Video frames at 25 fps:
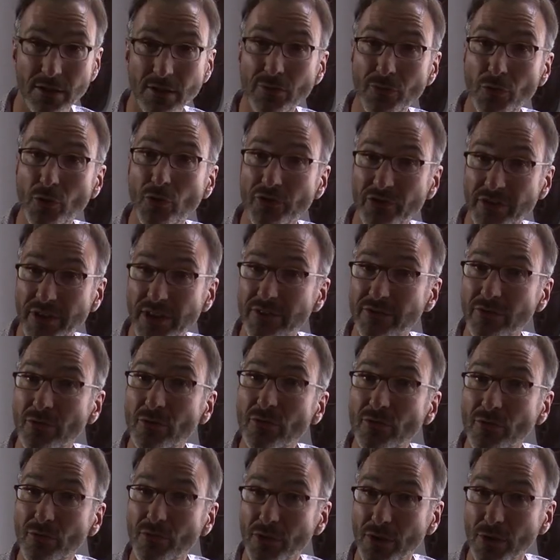And of course, that's
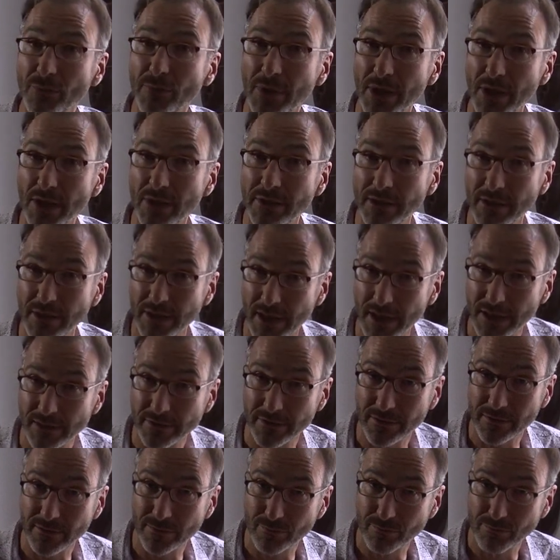good for the male that
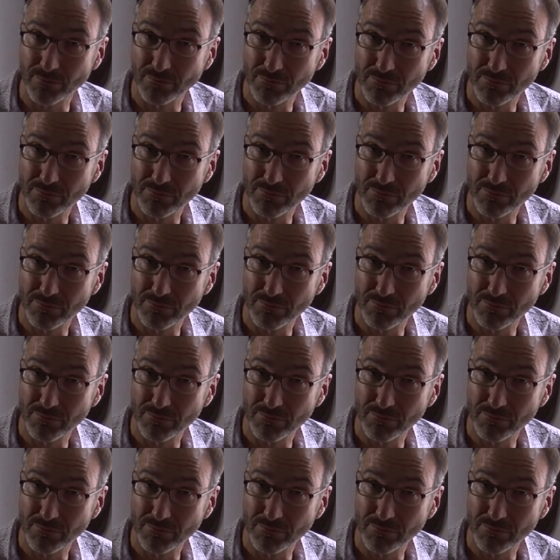has